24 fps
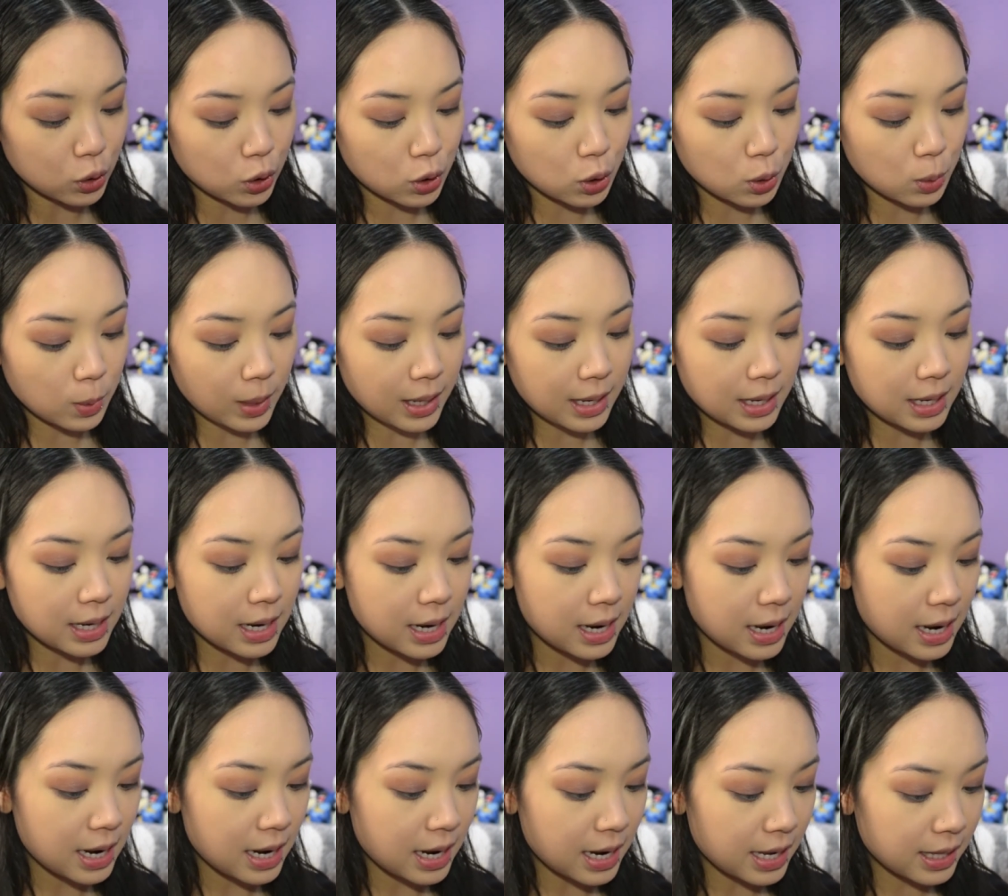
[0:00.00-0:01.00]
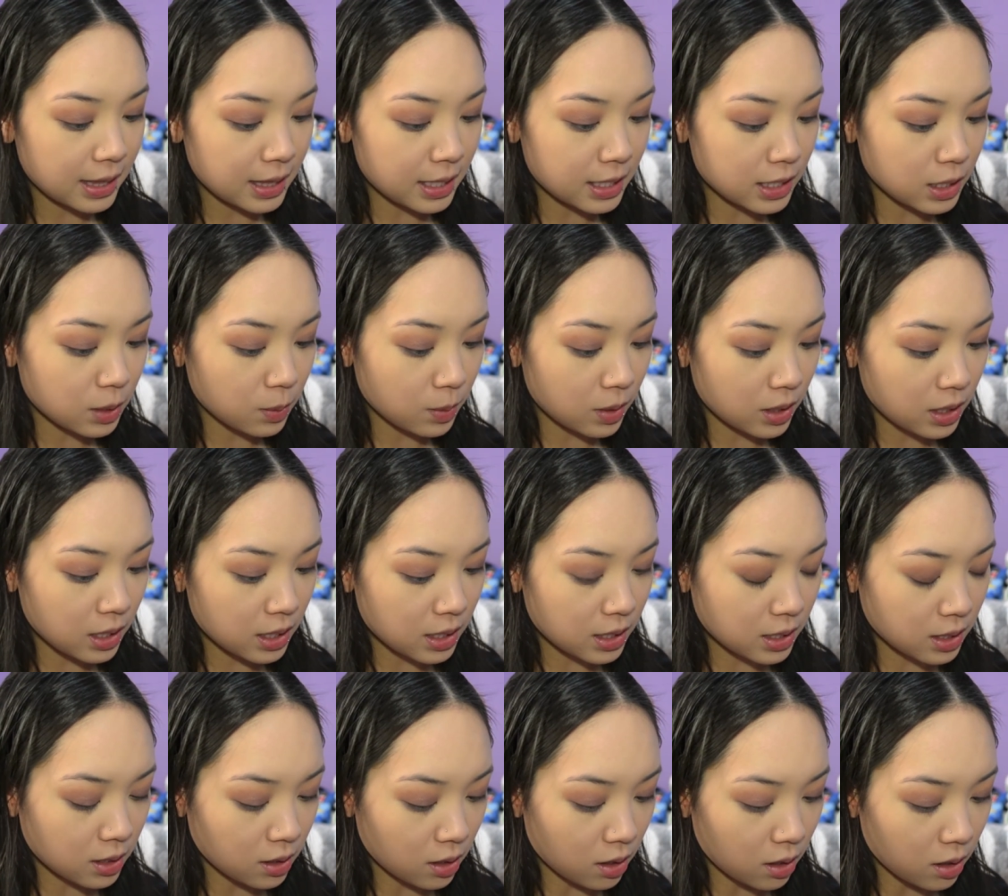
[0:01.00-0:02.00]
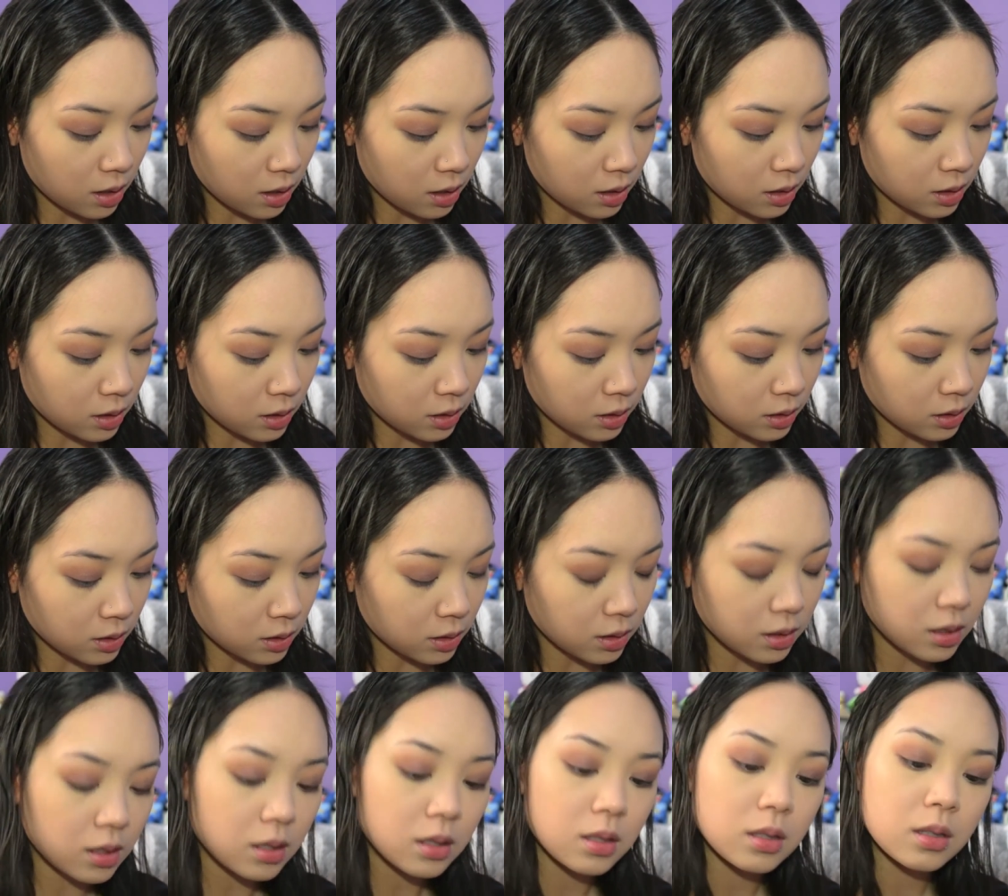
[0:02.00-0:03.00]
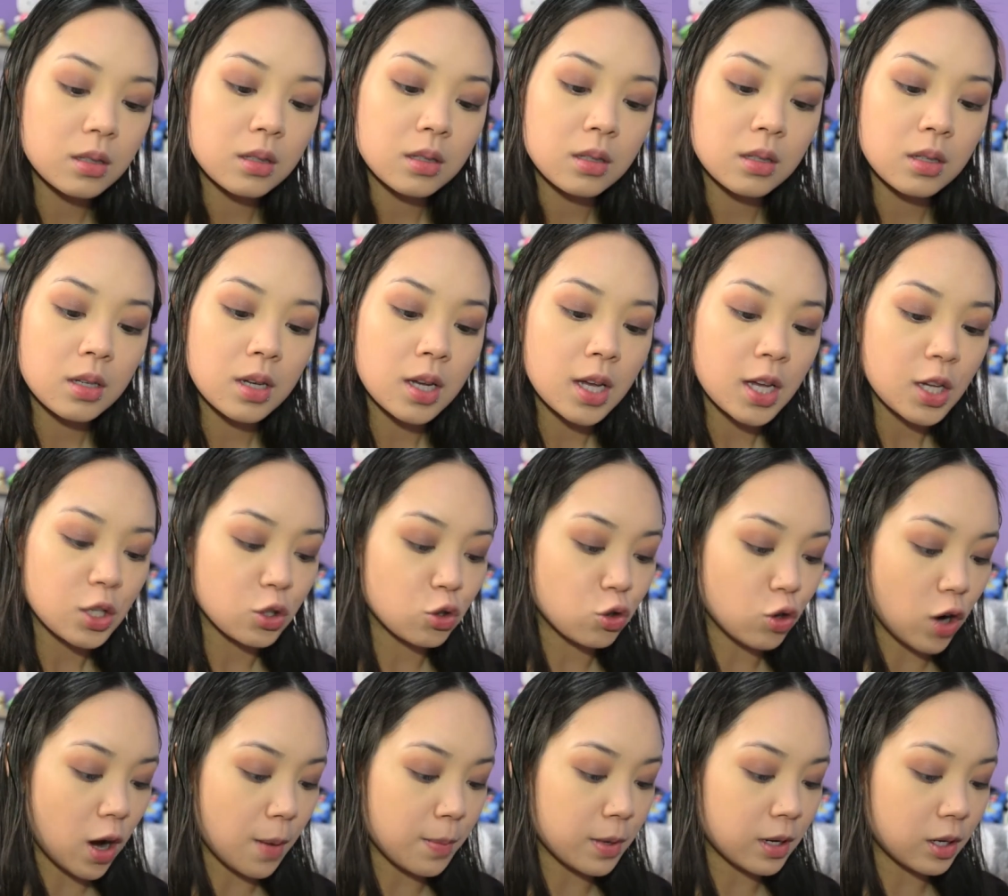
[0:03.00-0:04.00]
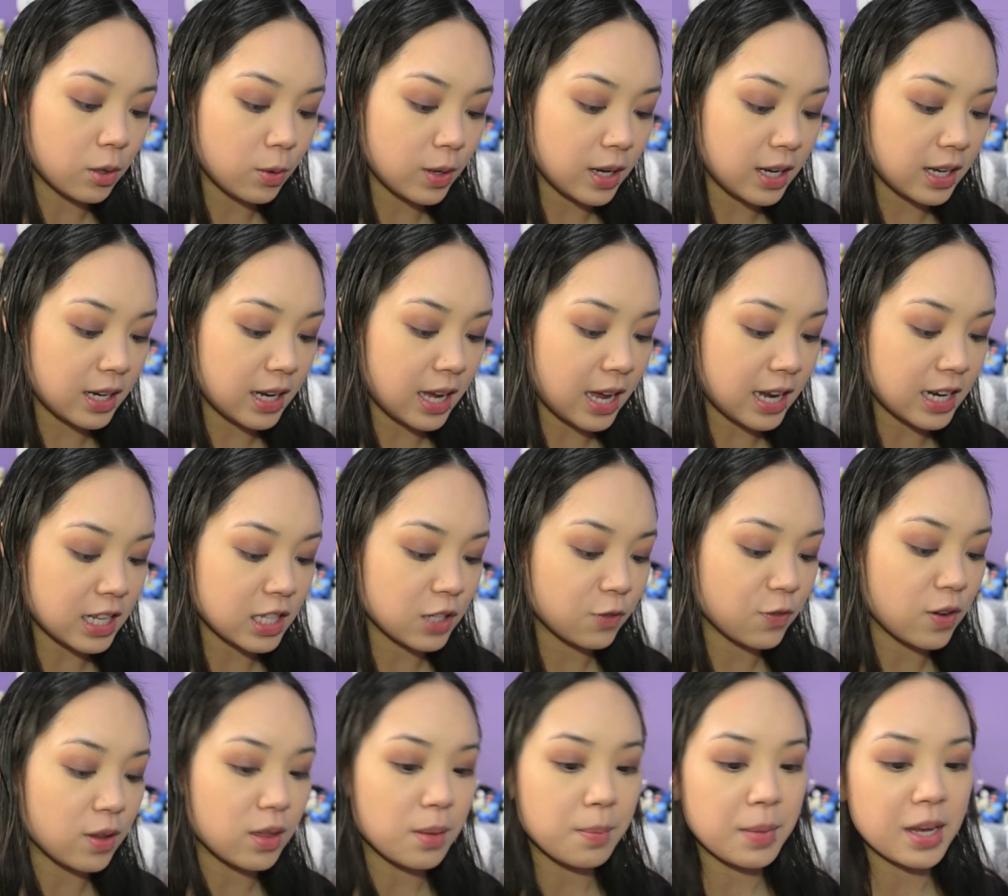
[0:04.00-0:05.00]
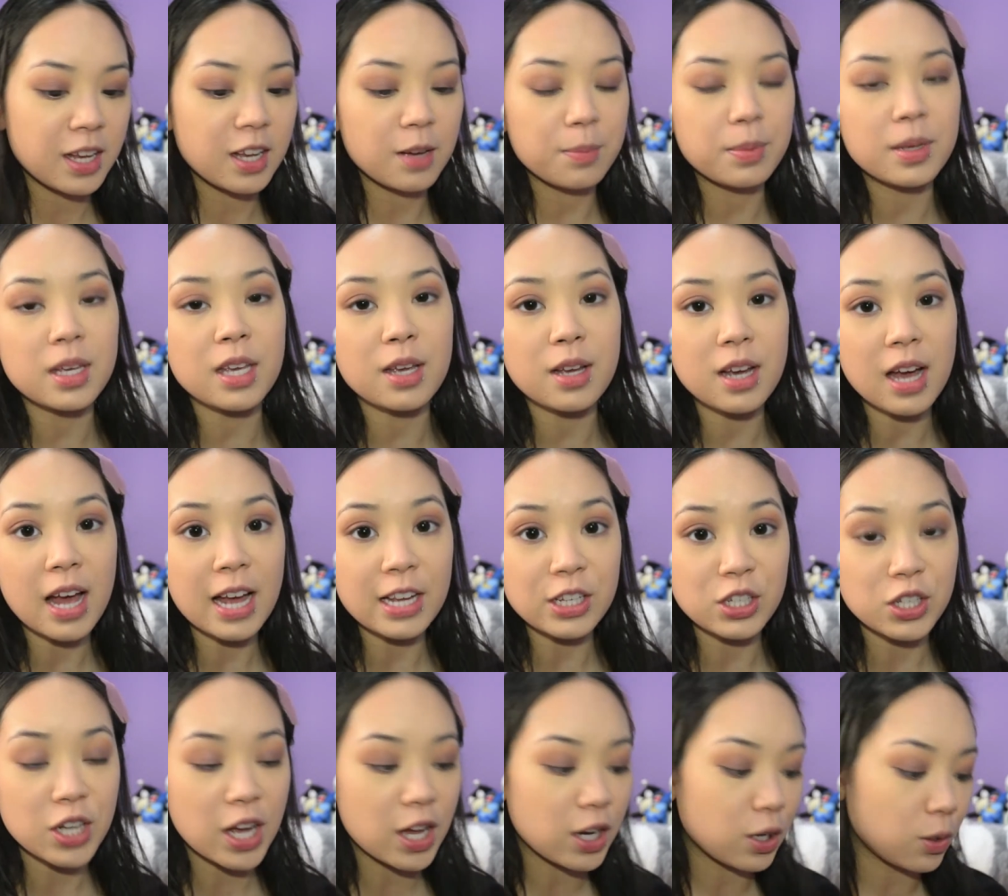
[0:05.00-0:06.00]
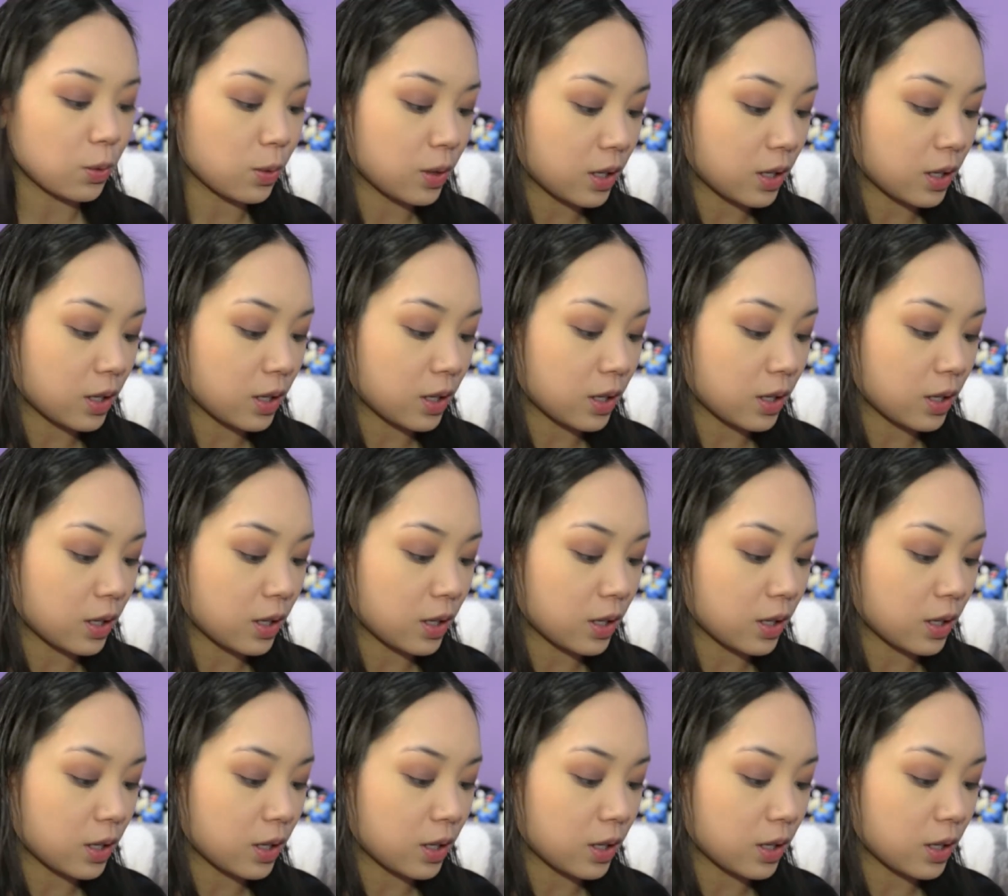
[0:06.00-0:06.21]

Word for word: to it. And this one is called Drama Queen and it's from the Makeup Geek eyeshadow